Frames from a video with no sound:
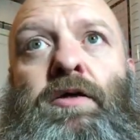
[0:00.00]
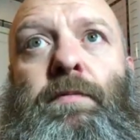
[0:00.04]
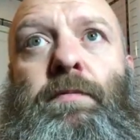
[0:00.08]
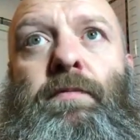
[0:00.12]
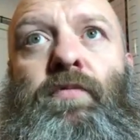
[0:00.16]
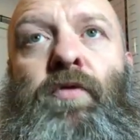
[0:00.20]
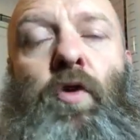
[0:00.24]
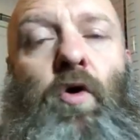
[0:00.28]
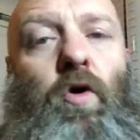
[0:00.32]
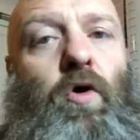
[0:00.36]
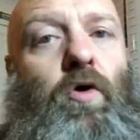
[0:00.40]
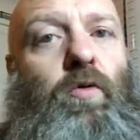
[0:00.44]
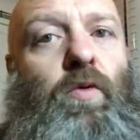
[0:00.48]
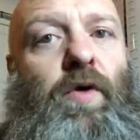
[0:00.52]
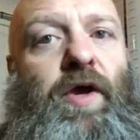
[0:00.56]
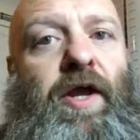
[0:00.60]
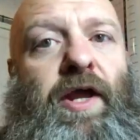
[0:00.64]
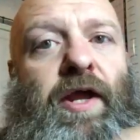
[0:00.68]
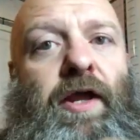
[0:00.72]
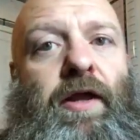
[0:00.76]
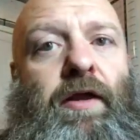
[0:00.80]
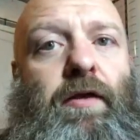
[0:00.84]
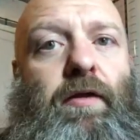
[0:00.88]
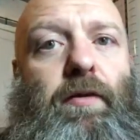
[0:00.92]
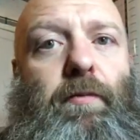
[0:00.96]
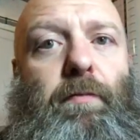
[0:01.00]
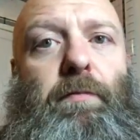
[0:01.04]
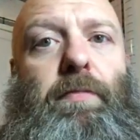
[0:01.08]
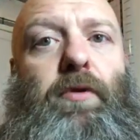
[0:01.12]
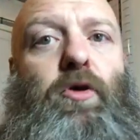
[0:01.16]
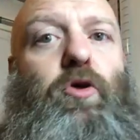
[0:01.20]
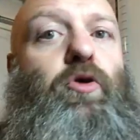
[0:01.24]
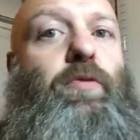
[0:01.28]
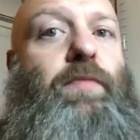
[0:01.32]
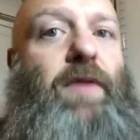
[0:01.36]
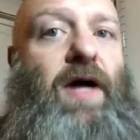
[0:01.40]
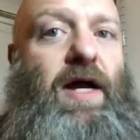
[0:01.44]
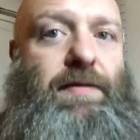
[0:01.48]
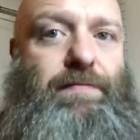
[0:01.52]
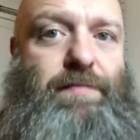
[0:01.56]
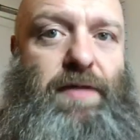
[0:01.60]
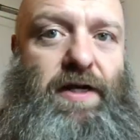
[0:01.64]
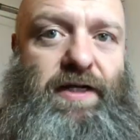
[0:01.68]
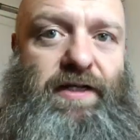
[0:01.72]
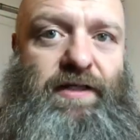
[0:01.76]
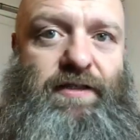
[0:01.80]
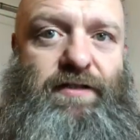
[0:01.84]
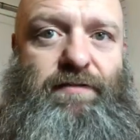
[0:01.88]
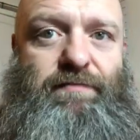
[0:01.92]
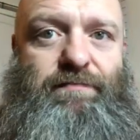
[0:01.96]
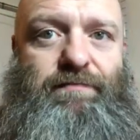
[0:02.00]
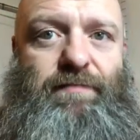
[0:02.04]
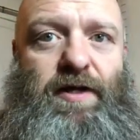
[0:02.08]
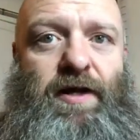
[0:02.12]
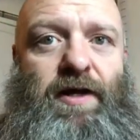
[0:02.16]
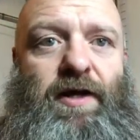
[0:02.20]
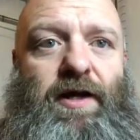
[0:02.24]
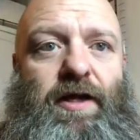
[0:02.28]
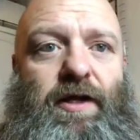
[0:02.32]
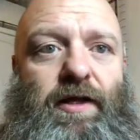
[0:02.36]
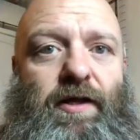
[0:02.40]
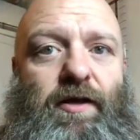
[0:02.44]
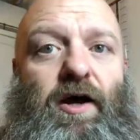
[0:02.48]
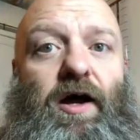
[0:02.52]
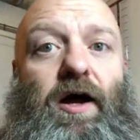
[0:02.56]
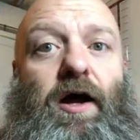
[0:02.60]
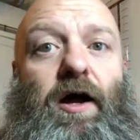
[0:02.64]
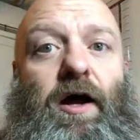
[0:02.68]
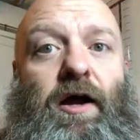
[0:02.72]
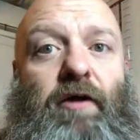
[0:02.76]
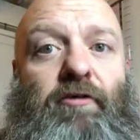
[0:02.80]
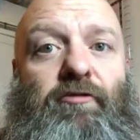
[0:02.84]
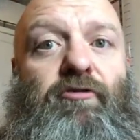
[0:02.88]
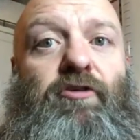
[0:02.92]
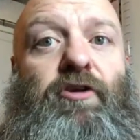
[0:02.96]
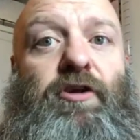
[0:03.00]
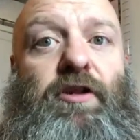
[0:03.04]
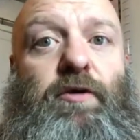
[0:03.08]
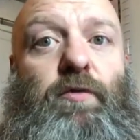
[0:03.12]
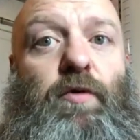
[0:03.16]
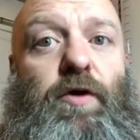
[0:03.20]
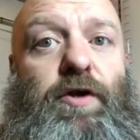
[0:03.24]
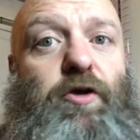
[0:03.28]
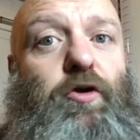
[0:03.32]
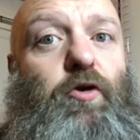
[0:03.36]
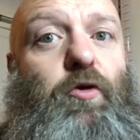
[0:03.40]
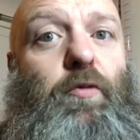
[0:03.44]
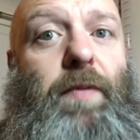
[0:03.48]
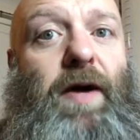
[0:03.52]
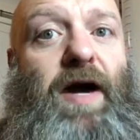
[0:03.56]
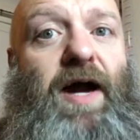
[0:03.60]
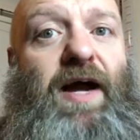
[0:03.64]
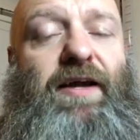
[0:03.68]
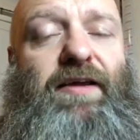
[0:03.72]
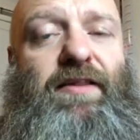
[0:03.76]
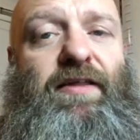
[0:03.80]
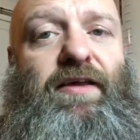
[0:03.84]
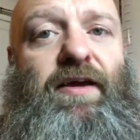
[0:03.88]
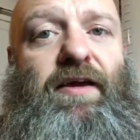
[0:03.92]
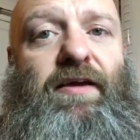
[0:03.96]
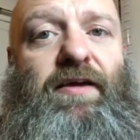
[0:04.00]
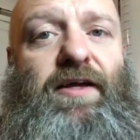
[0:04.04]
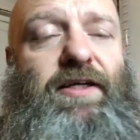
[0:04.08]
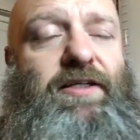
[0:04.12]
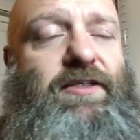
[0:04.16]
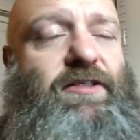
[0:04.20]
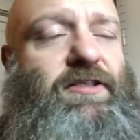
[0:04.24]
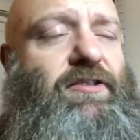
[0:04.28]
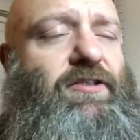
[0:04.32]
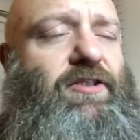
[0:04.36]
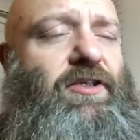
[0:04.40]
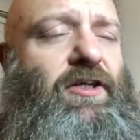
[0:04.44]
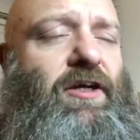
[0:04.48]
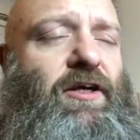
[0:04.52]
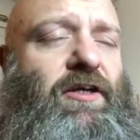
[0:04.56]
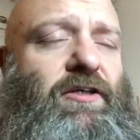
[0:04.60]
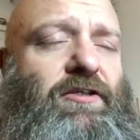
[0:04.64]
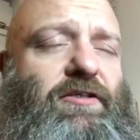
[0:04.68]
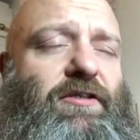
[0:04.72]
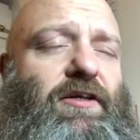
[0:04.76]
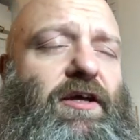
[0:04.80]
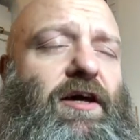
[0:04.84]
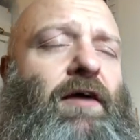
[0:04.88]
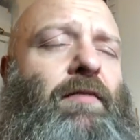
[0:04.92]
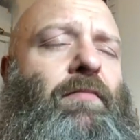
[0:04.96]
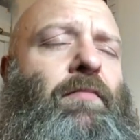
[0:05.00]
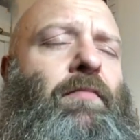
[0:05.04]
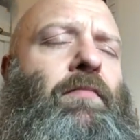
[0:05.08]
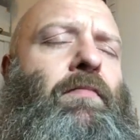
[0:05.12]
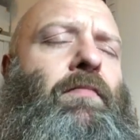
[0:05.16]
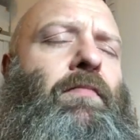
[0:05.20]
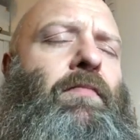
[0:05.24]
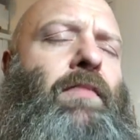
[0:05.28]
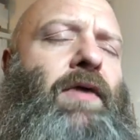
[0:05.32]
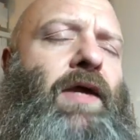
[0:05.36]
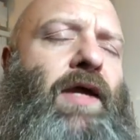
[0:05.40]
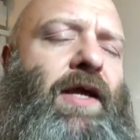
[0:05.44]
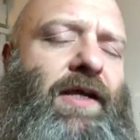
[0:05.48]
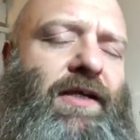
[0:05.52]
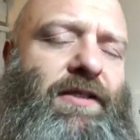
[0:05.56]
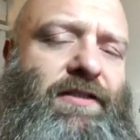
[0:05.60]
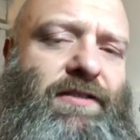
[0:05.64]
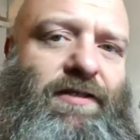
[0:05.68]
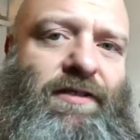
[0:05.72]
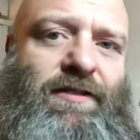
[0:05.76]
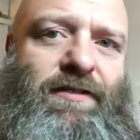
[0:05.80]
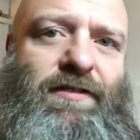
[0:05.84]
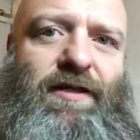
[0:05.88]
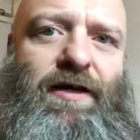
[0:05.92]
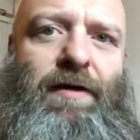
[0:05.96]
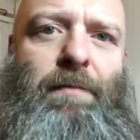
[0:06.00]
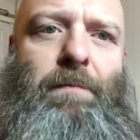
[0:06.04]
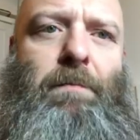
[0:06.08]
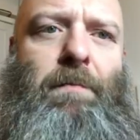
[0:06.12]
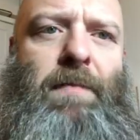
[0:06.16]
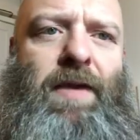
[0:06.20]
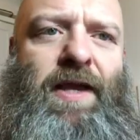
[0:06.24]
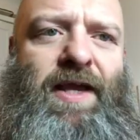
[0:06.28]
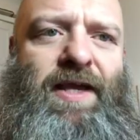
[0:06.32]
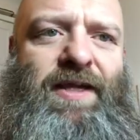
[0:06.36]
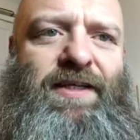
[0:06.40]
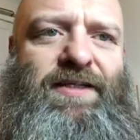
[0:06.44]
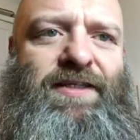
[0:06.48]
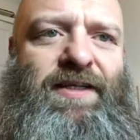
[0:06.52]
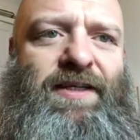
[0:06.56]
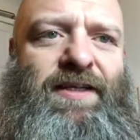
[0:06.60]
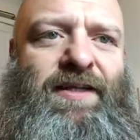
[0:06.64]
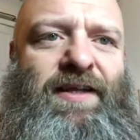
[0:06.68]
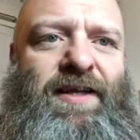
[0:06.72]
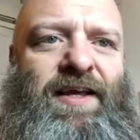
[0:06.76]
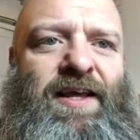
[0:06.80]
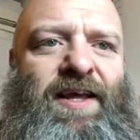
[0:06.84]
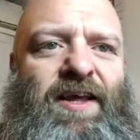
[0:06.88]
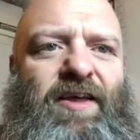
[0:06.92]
Norway blew my mind. I really want to go back there. It's just amazing, amazing.